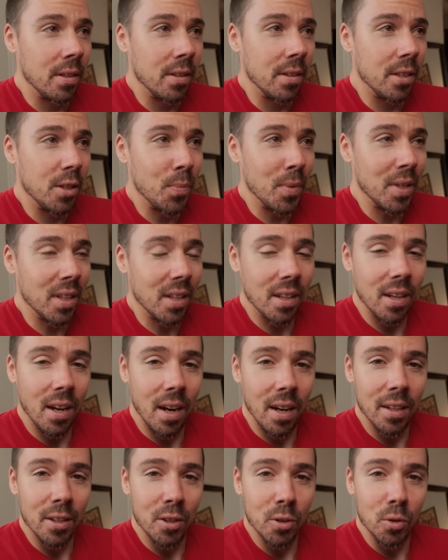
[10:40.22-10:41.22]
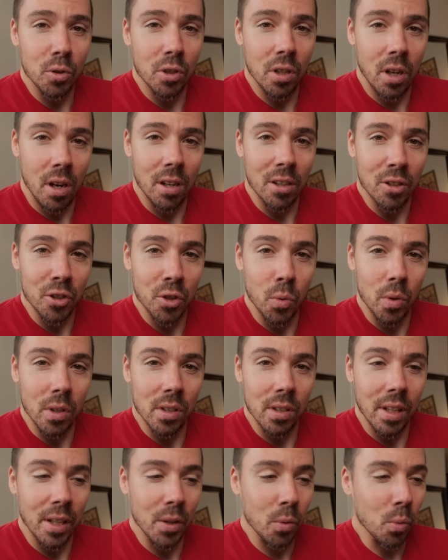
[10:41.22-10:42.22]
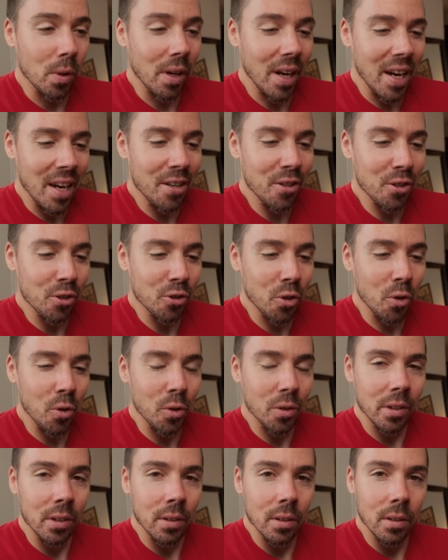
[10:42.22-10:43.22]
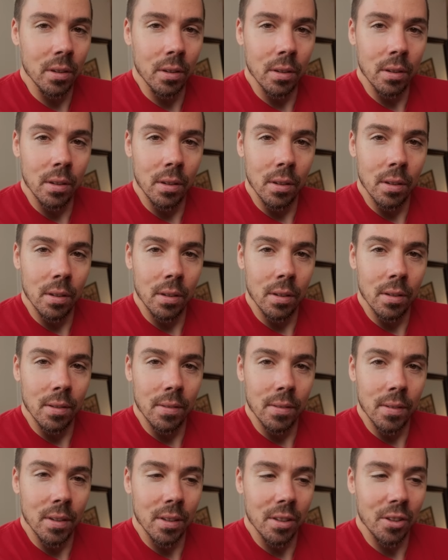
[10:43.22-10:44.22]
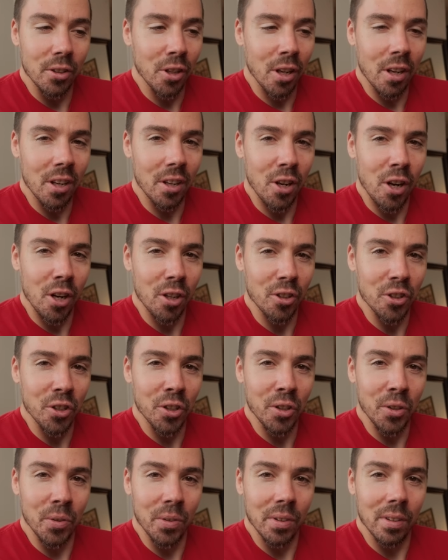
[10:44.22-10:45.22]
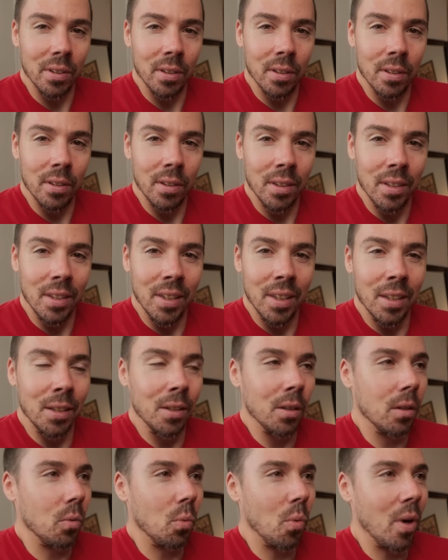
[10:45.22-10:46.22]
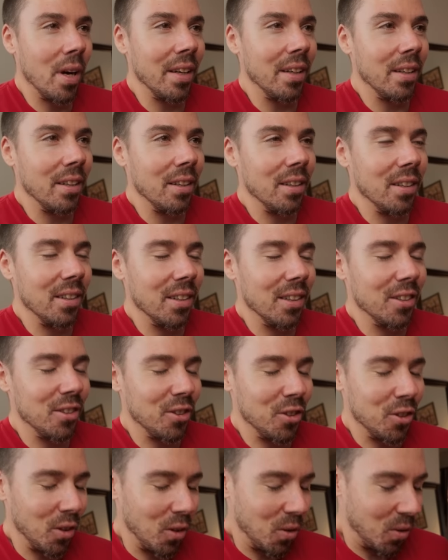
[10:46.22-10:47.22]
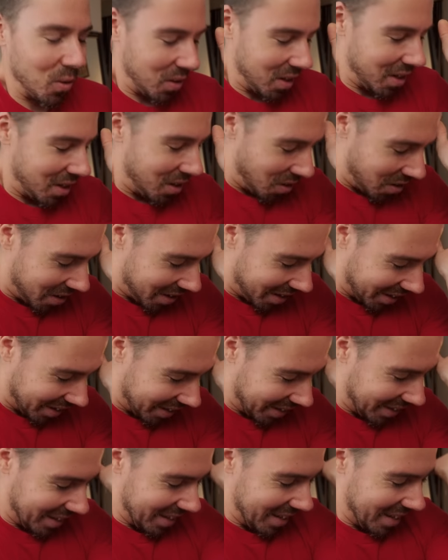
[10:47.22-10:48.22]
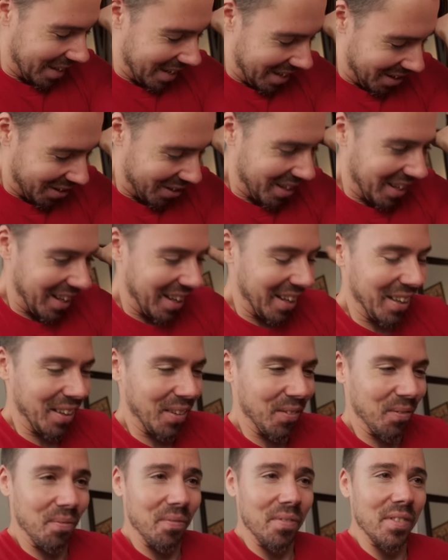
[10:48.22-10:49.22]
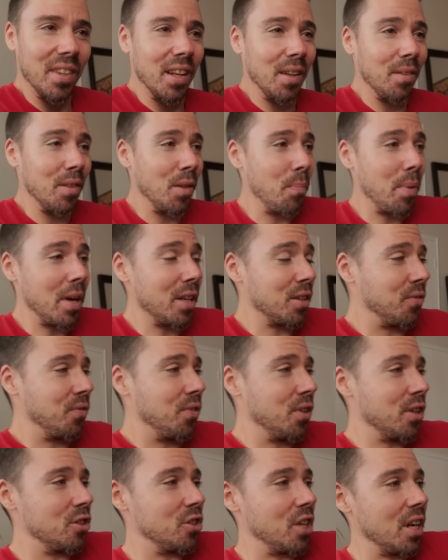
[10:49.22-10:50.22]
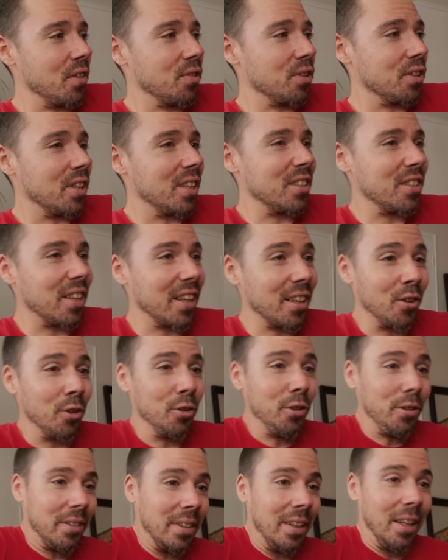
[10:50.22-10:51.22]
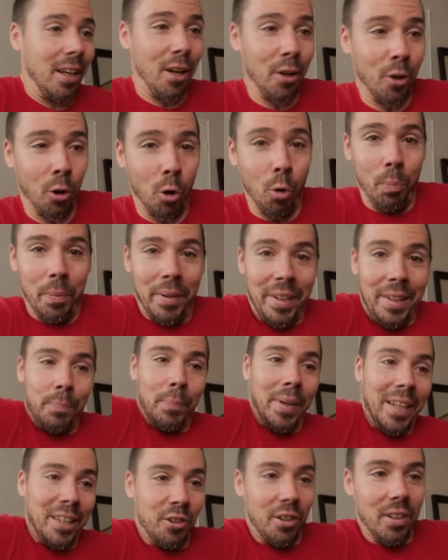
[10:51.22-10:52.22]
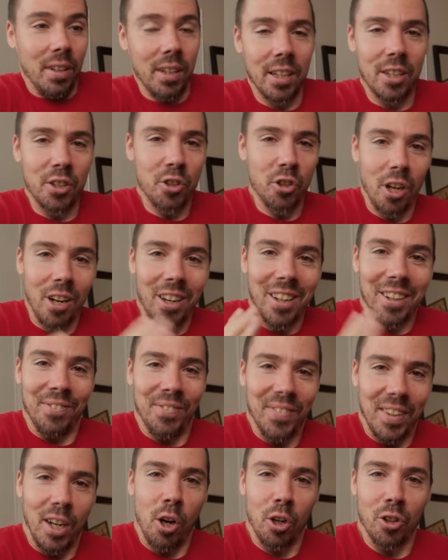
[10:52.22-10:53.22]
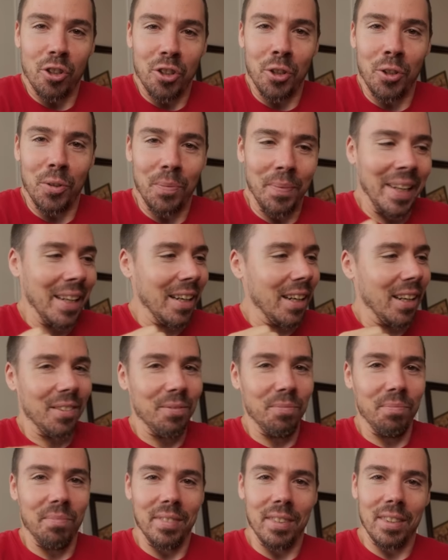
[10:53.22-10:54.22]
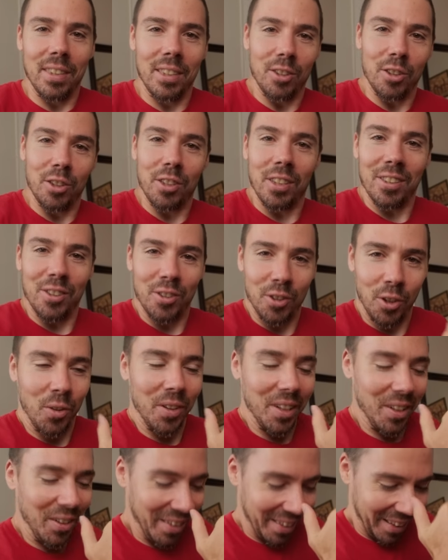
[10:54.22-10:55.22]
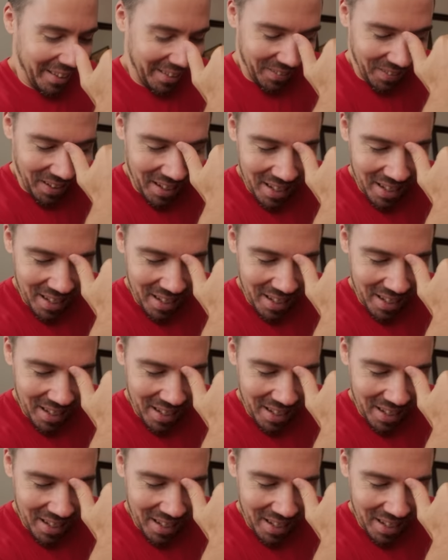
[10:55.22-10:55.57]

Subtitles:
You mean the guy who talks to us like we're 8 years old? You're not a cartoon. Why so annoying and irritating? The best footage ever, and he's like, oh, I hope he makes it. Like, you're not a cartoon, man. Just so annoying.